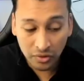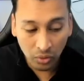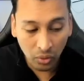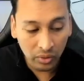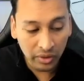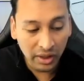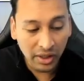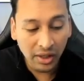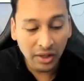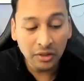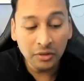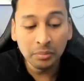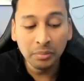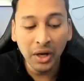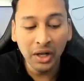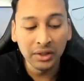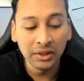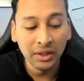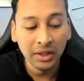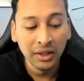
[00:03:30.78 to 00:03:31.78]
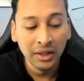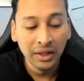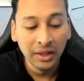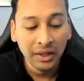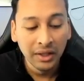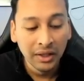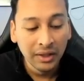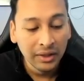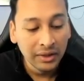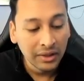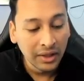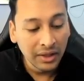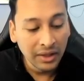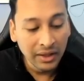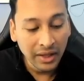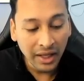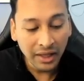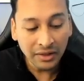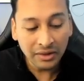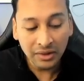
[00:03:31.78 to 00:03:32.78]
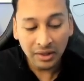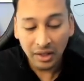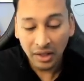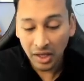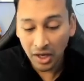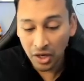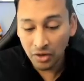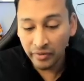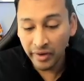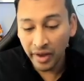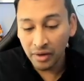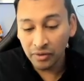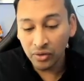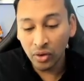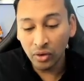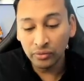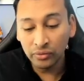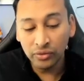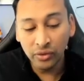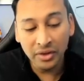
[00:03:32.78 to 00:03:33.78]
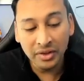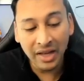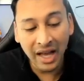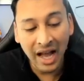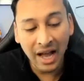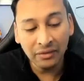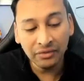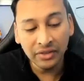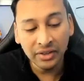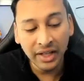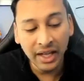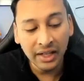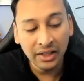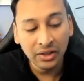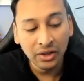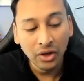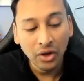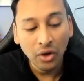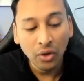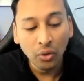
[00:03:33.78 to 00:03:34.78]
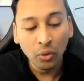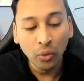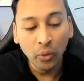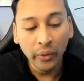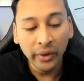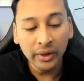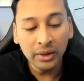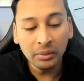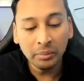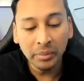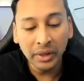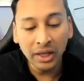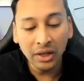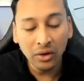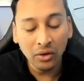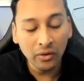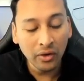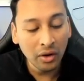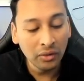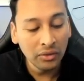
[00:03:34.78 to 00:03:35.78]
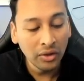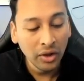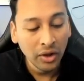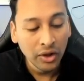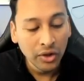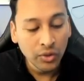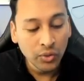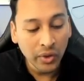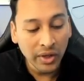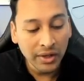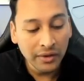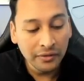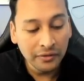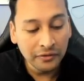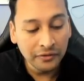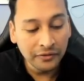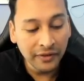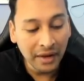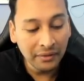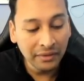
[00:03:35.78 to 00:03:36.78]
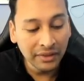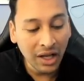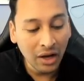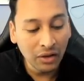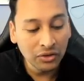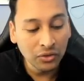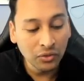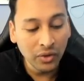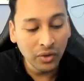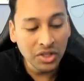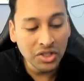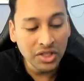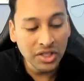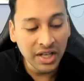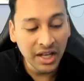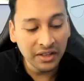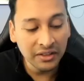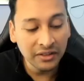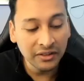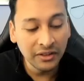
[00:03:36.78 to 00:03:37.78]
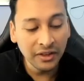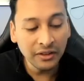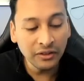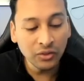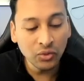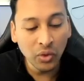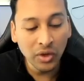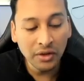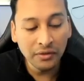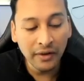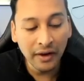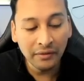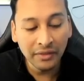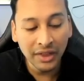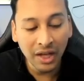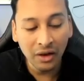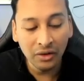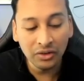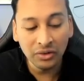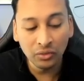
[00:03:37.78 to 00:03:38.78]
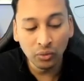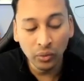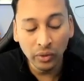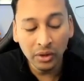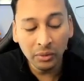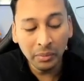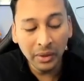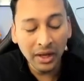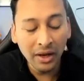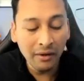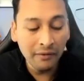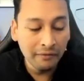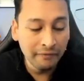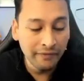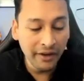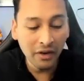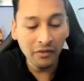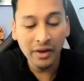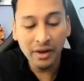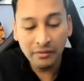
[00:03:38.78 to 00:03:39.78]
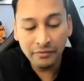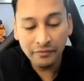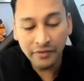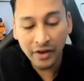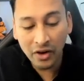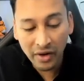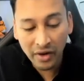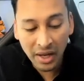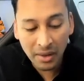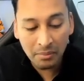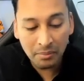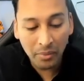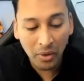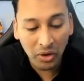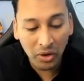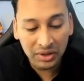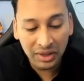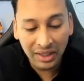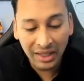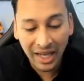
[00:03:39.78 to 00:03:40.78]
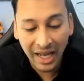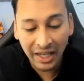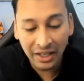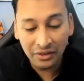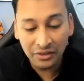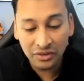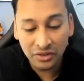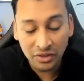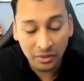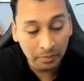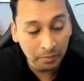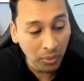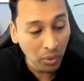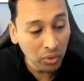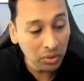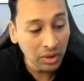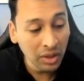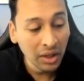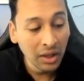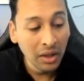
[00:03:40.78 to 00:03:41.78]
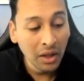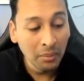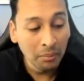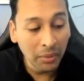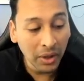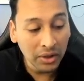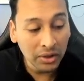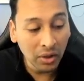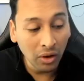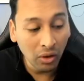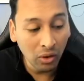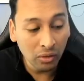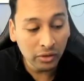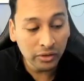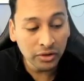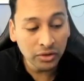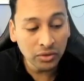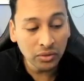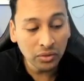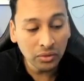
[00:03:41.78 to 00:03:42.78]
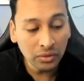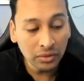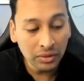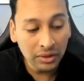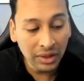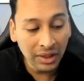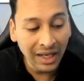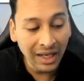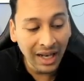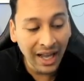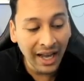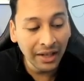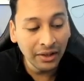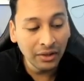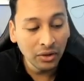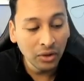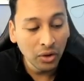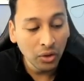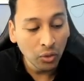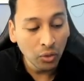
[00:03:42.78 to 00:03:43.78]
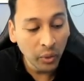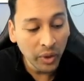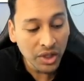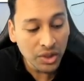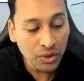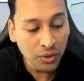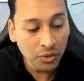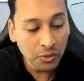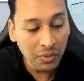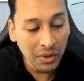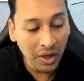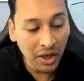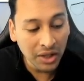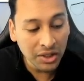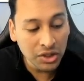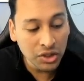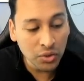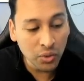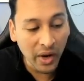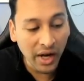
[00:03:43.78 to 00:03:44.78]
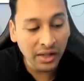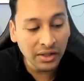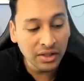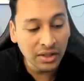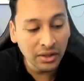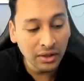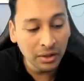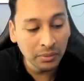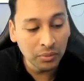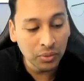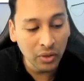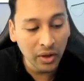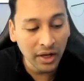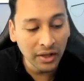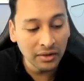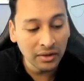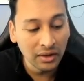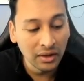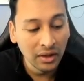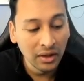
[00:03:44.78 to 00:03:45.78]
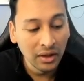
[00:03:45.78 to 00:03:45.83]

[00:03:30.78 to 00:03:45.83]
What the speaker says: holding us. But the next area of confluence after that will be around 25,000 range. Yes, this 25,000 will be a very, very important line of support, but also the line which could be attracting the price